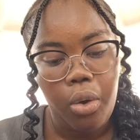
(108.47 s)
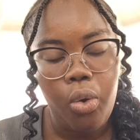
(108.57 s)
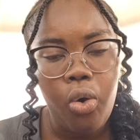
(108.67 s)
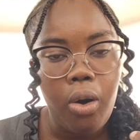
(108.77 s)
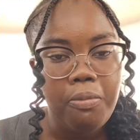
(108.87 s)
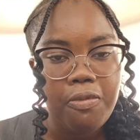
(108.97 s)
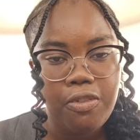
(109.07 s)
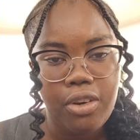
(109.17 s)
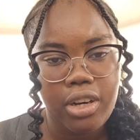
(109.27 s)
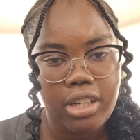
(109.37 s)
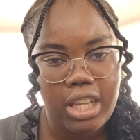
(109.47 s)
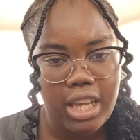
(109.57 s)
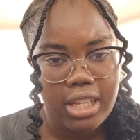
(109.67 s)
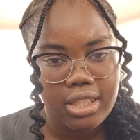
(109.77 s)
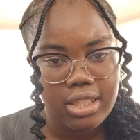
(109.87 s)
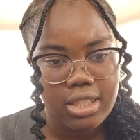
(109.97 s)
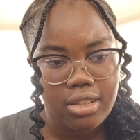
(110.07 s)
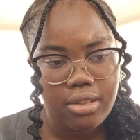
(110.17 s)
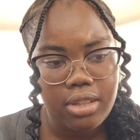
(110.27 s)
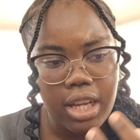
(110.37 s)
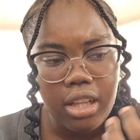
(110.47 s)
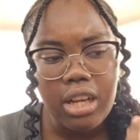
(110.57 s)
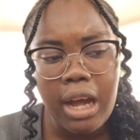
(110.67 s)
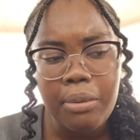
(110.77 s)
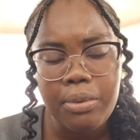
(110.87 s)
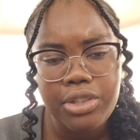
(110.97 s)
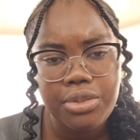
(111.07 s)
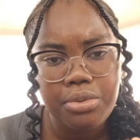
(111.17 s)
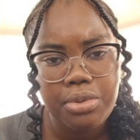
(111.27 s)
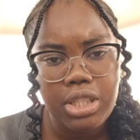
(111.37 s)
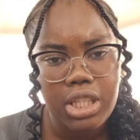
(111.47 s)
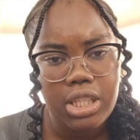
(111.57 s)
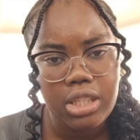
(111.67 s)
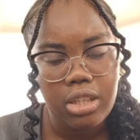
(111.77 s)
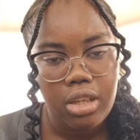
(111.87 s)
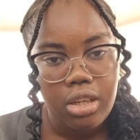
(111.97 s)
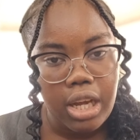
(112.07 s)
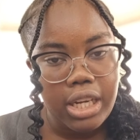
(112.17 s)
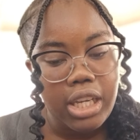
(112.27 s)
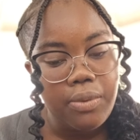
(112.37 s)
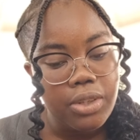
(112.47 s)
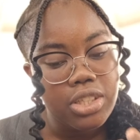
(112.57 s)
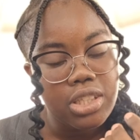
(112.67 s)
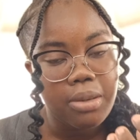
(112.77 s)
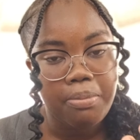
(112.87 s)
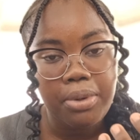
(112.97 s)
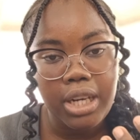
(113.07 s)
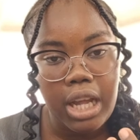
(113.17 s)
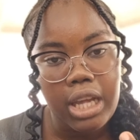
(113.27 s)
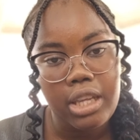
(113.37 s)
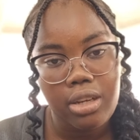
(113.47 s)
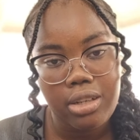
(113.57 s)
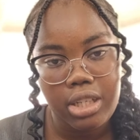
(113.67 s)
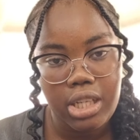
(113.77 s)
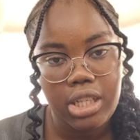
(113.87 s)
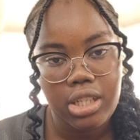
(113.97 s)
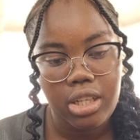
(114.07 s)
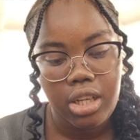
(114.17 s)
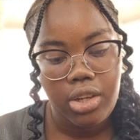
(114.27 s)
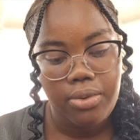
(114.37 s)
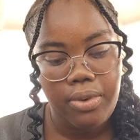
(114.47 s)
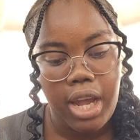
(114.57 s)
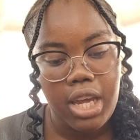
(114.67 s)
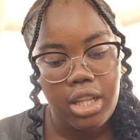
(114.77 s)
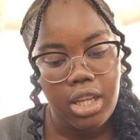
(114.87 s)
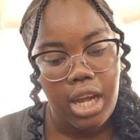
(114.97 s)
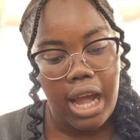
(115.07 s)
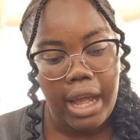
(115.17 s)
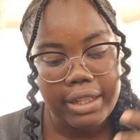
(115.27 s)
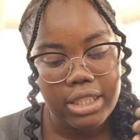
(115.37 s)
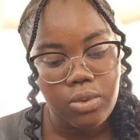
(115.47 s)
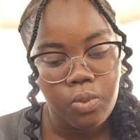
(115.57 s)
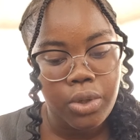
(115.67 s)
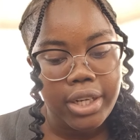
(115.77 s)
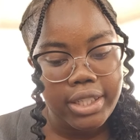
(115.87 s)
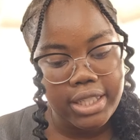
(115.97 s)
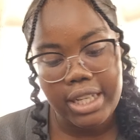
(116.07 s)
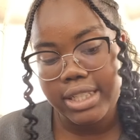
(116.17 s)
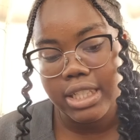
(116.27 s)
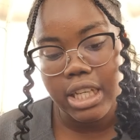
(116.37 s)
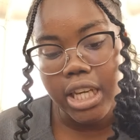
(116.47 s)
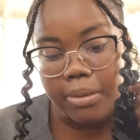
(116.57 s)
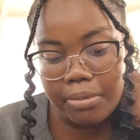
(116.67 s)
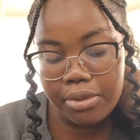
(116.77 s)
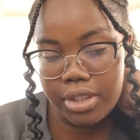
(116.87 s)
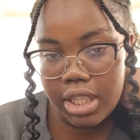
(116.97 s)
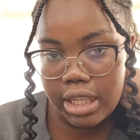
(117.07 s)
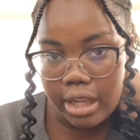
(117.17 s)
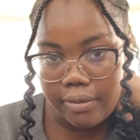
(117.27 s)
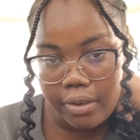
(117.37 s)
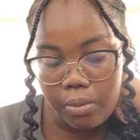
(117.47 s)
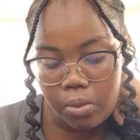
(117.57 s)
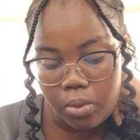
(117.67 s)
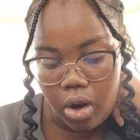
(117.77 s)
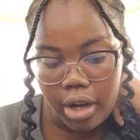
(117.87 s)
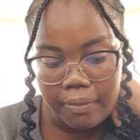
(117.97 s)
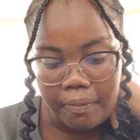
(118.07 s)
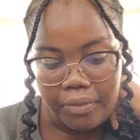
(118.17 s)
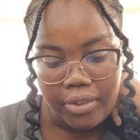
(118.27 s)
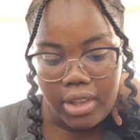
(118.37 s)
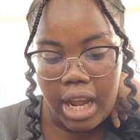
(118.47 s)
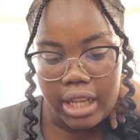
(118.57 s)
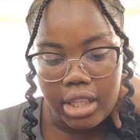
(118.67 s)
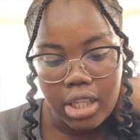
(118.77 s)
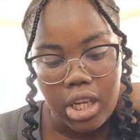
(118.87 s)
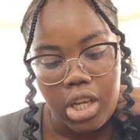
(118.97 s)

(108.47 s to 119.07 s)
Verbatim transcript: Hope for things Tell God what you need, and He will supply your need, right? As the word says in Hebrews 11 1 that